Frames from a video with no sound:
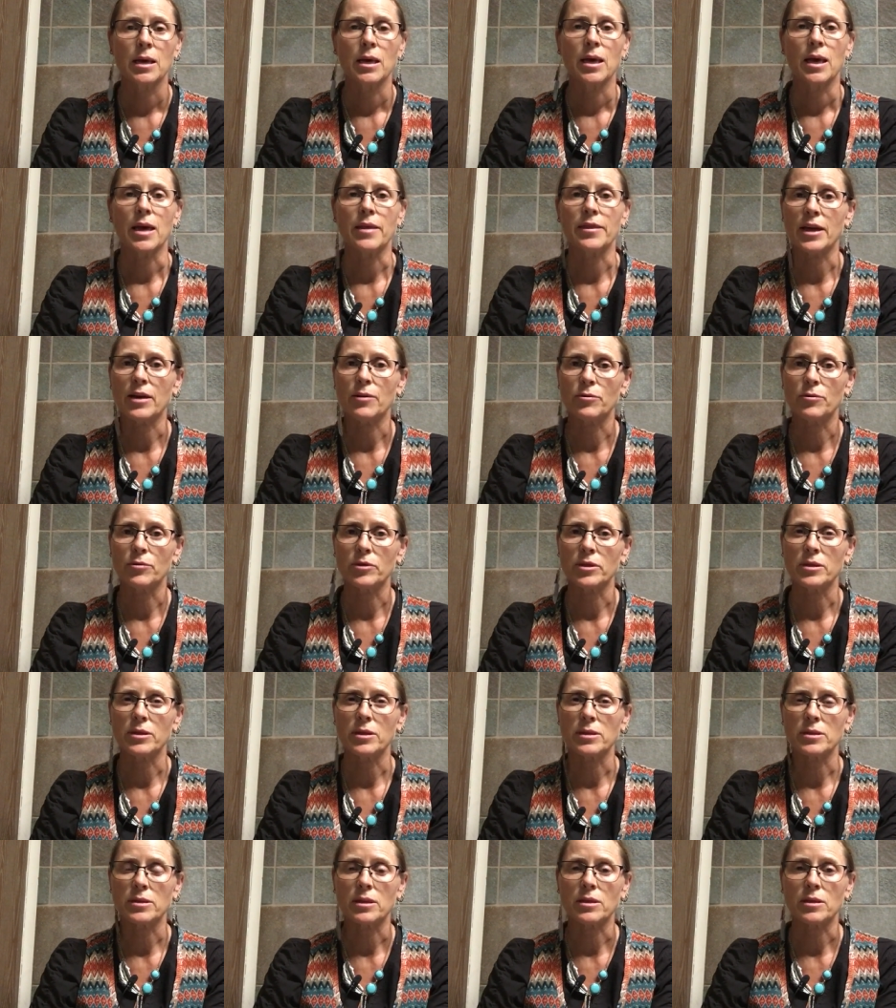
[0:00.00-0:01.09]
And that really
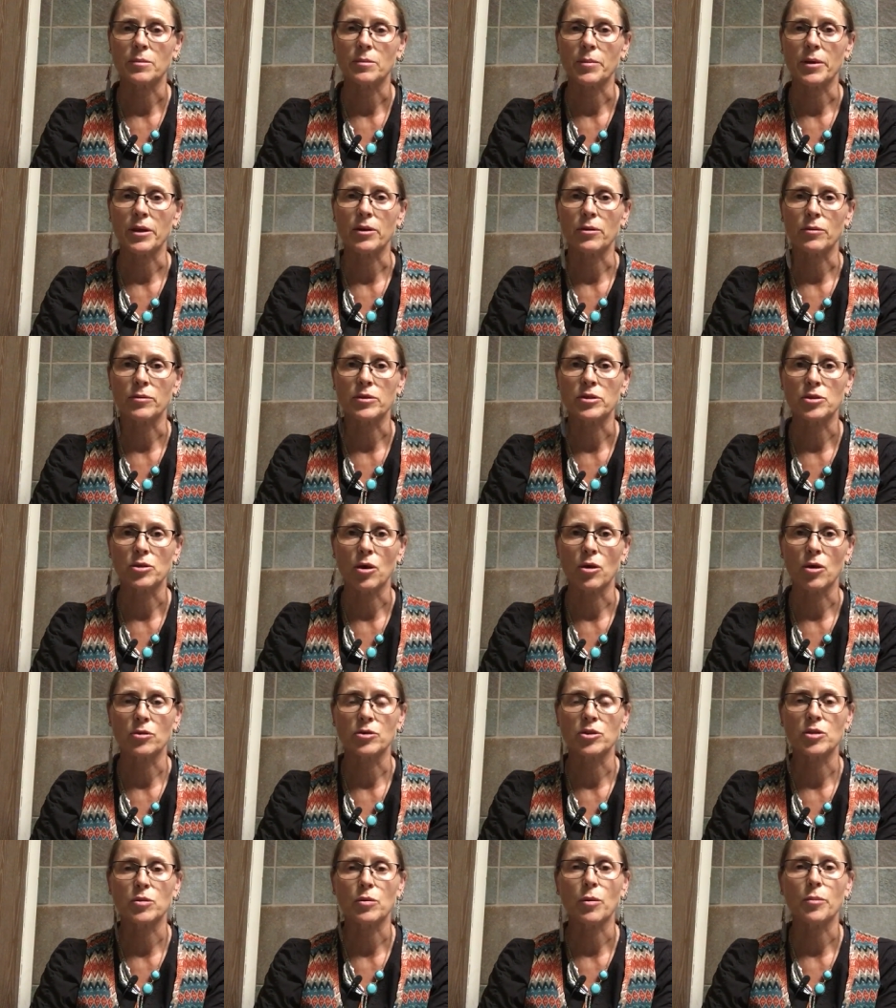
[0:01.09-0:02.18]
does get the better
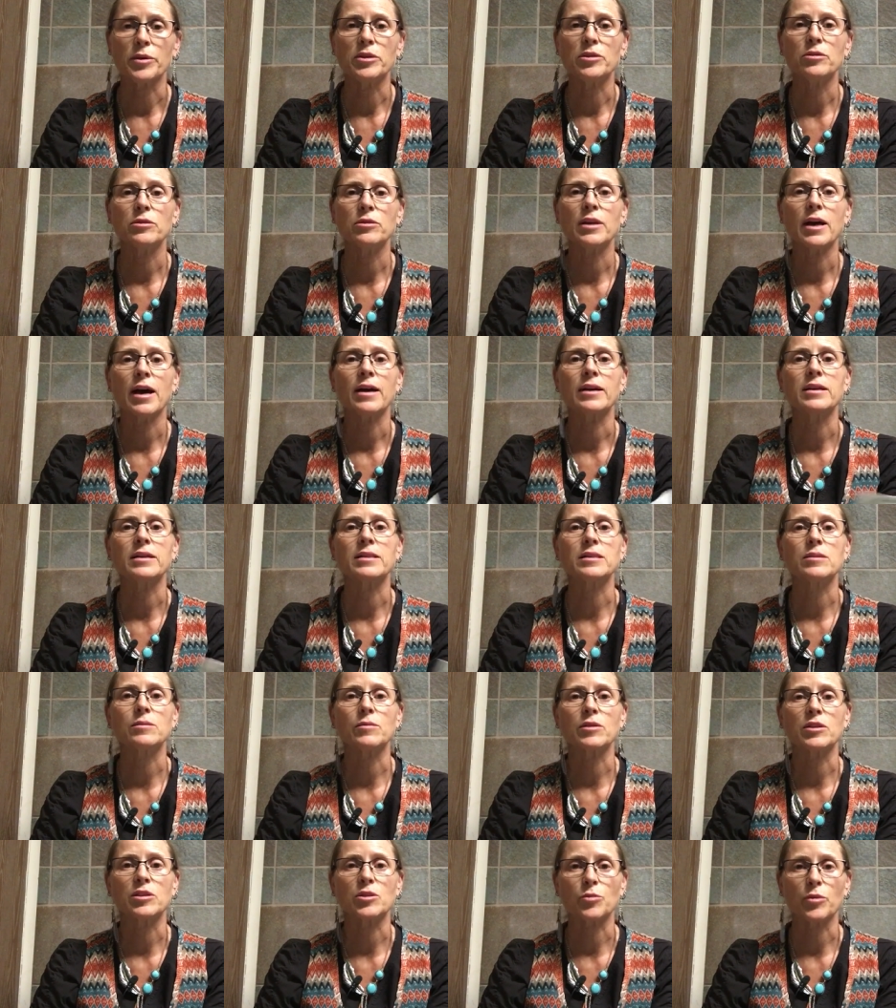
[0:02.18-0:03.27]
results. So what we do that is
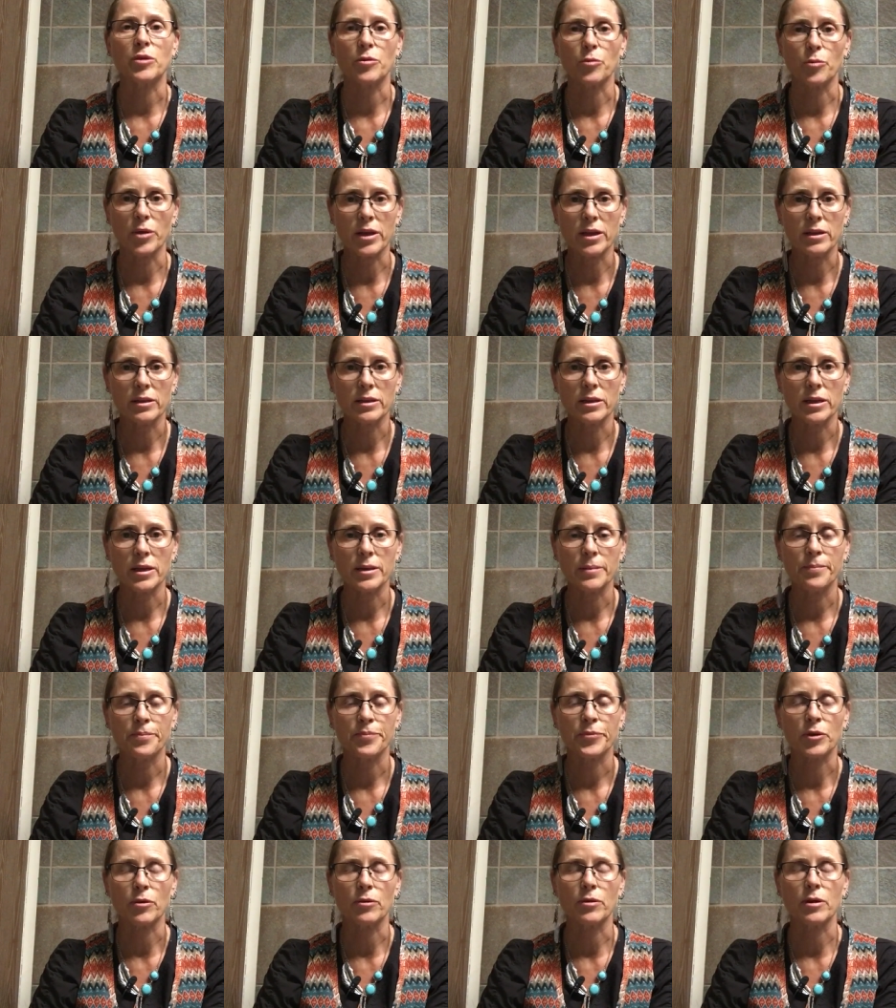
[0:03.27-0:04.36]
it's with weekly,
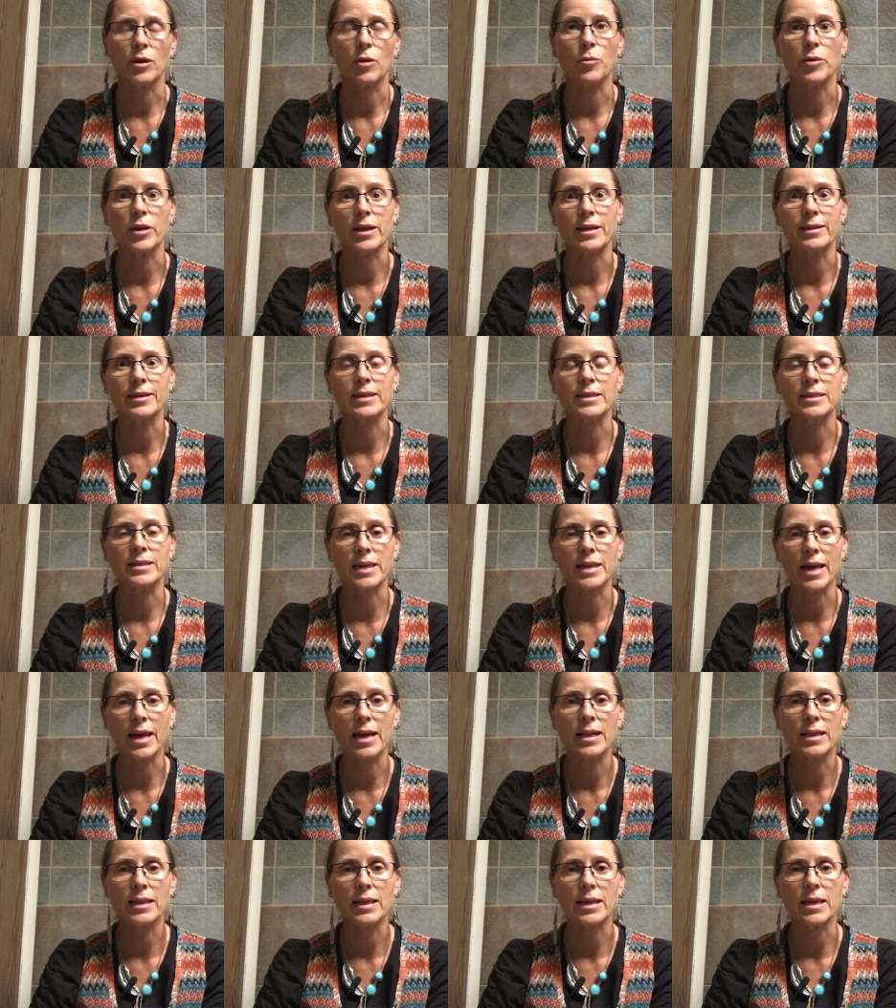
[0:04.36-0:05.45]
or not weekly,
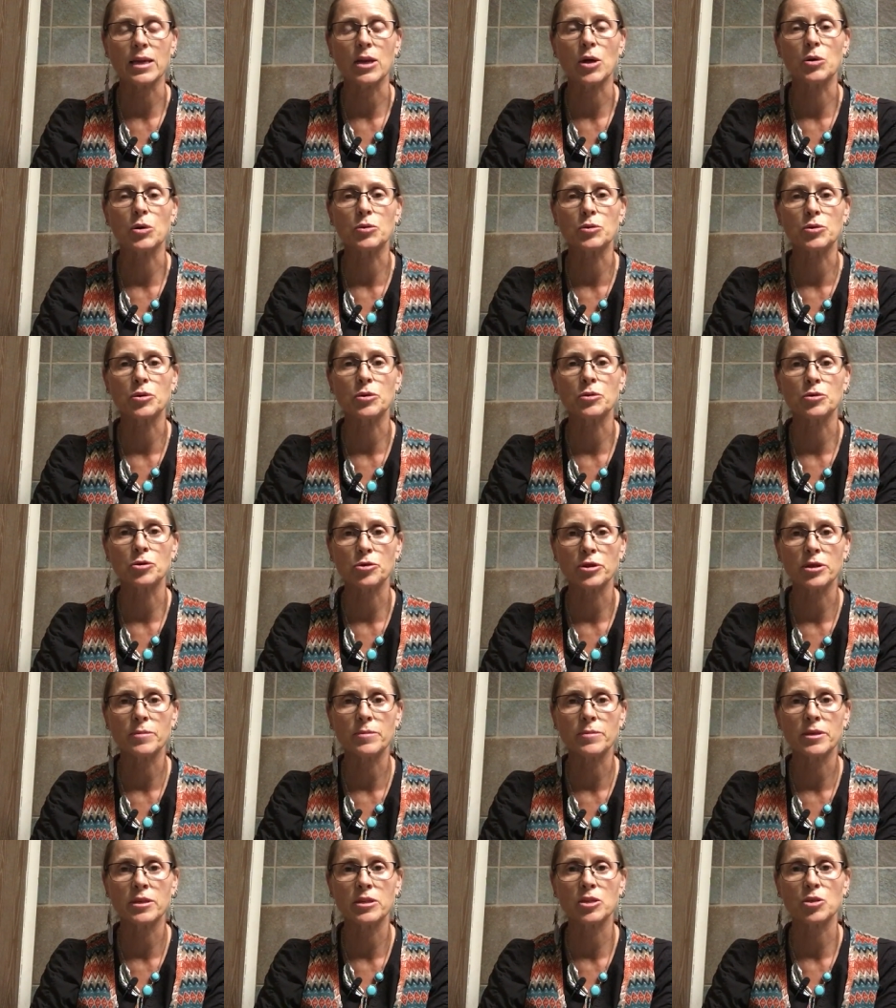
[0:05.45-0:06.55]
daily ozone
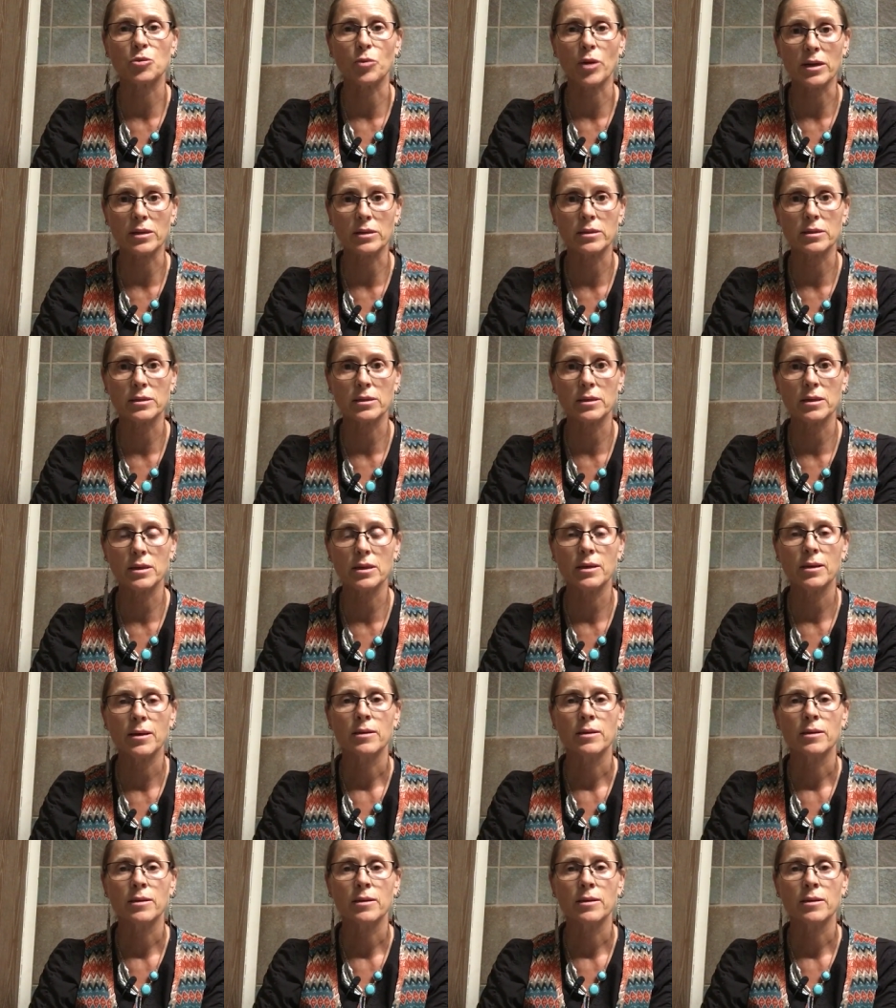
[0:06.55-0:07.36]
treatments rectally